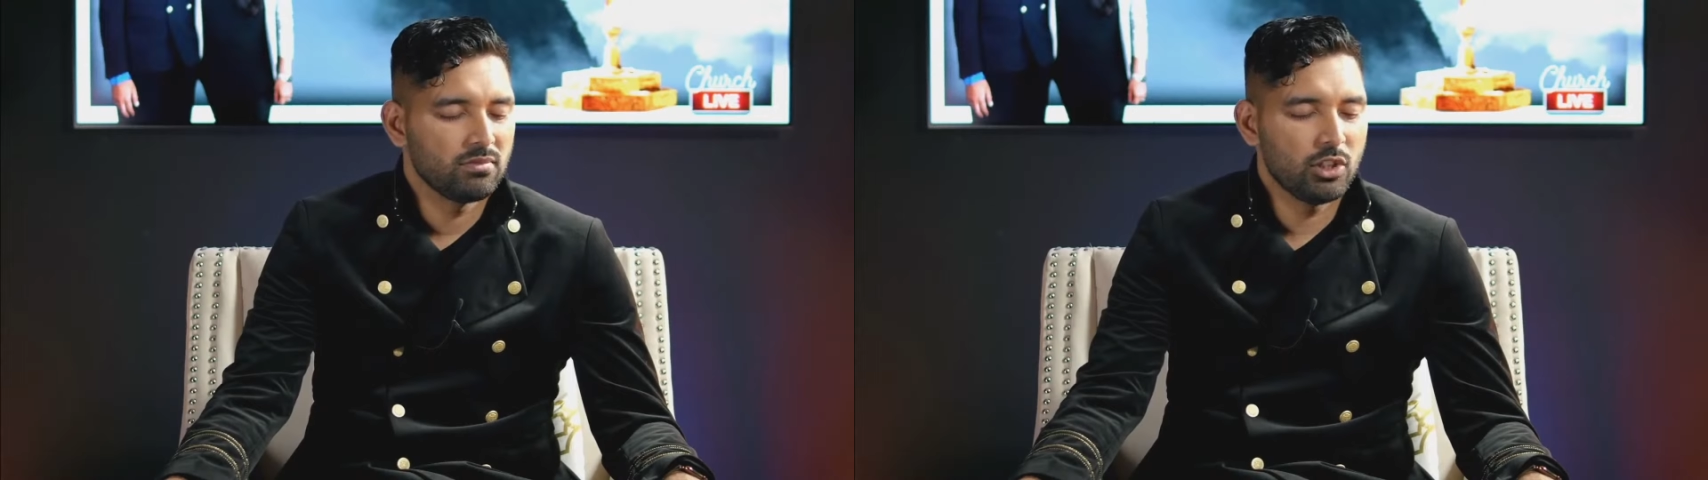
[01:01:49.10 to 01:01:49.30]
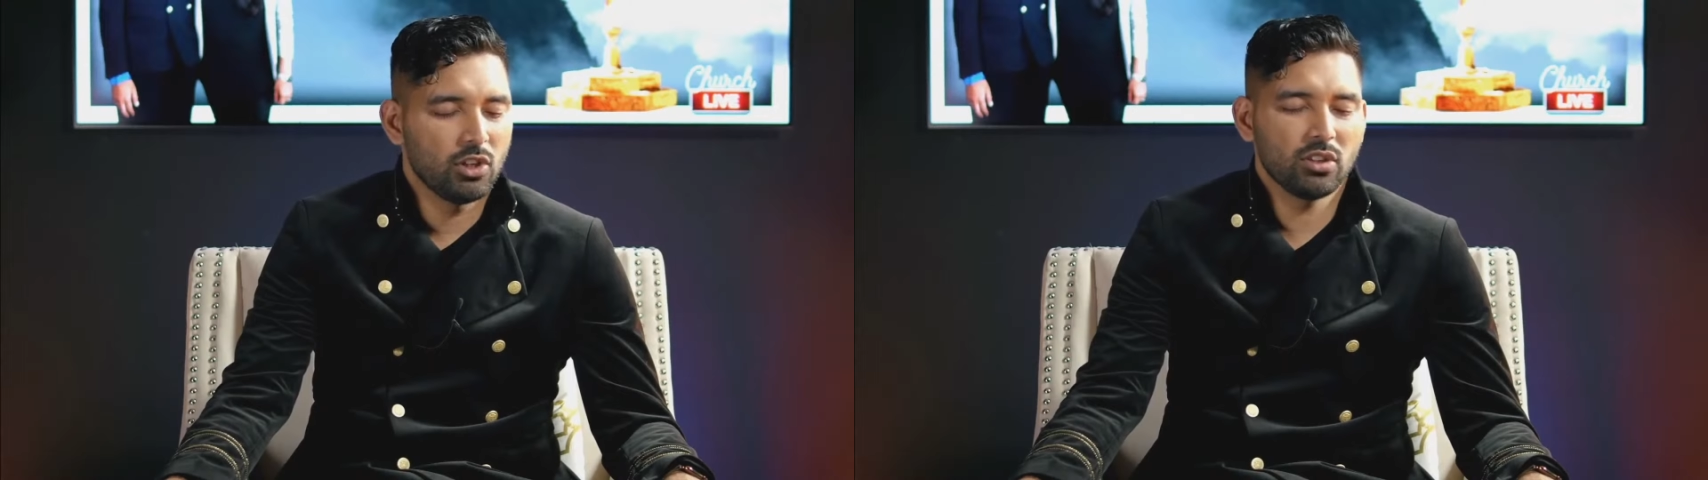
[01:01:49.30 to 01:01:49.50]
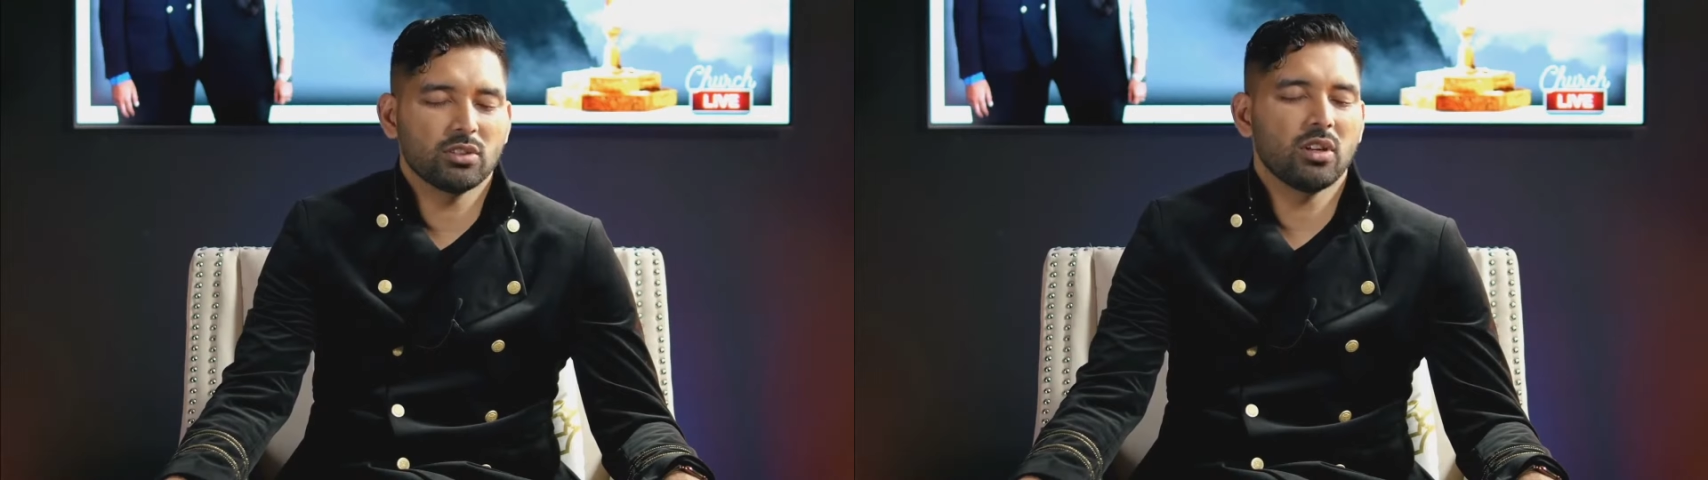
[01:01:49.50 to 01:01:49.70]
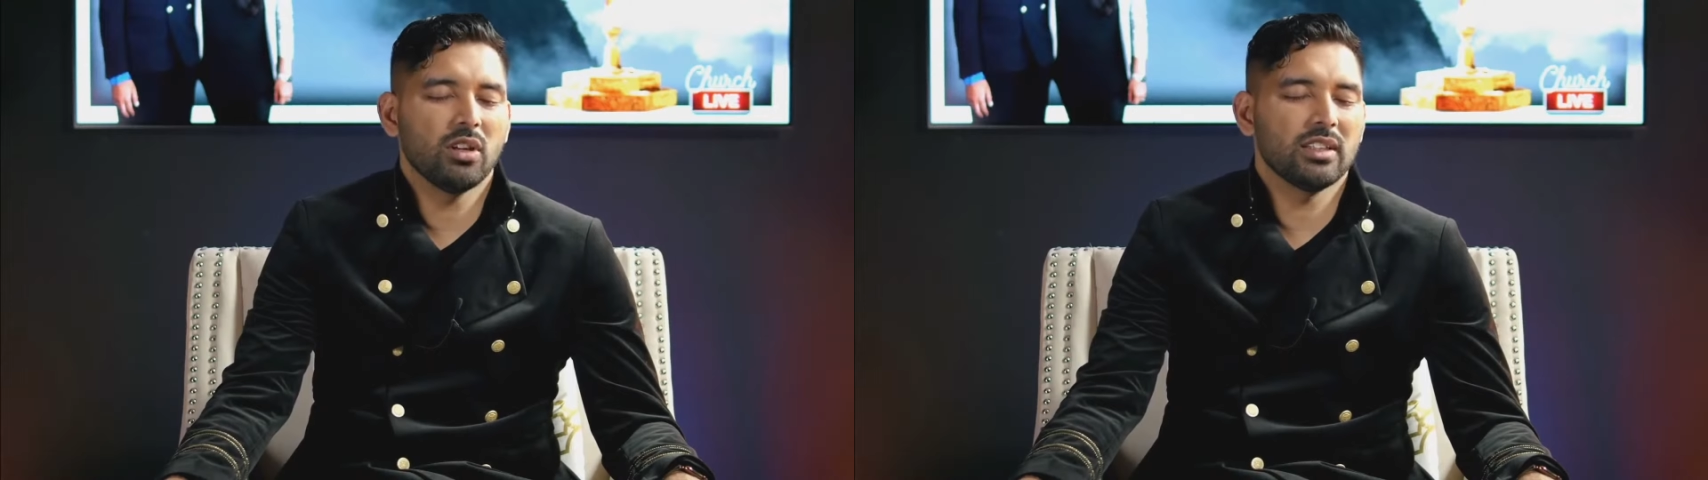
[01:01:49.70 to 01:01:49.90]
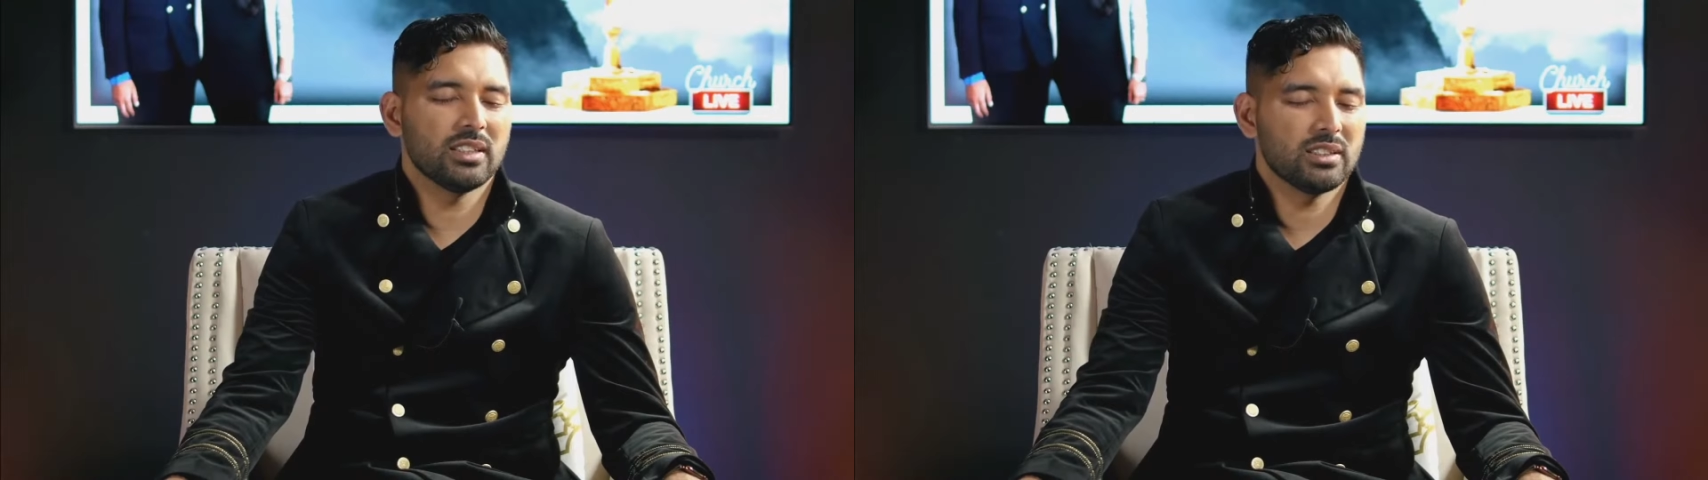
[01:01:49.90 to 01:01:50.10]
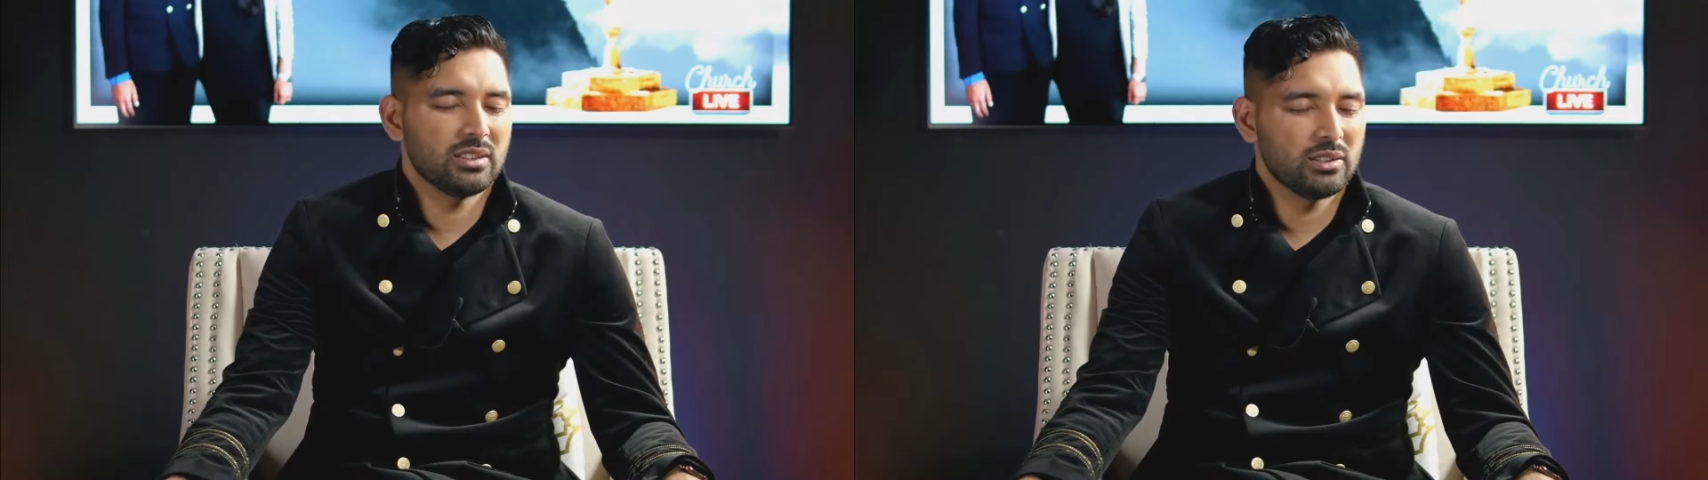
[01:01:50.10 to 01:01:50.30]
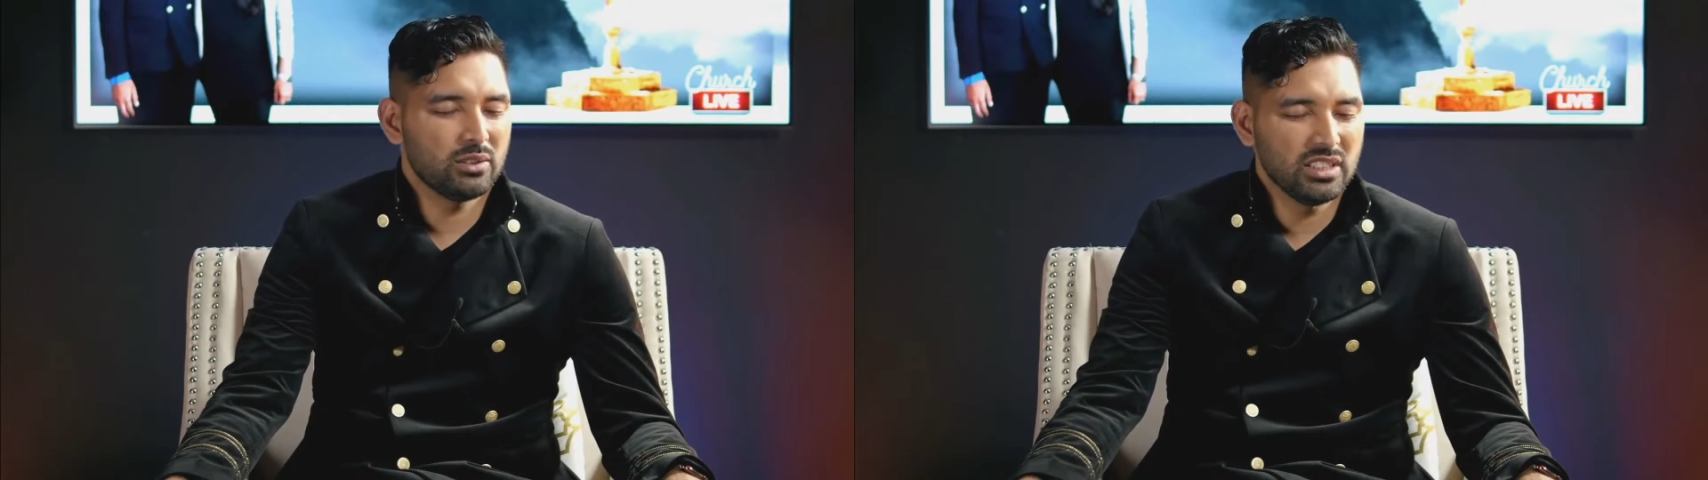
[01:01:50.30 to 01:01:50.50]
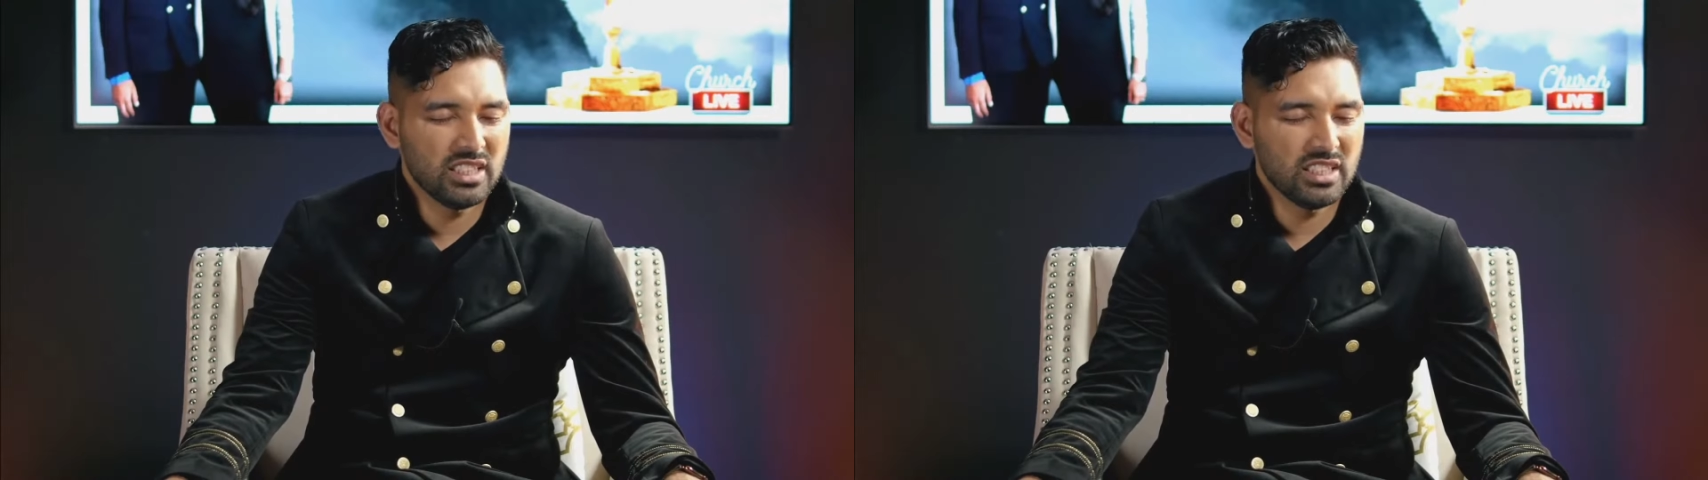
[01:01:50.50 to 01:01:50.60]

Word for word: God is calling us to a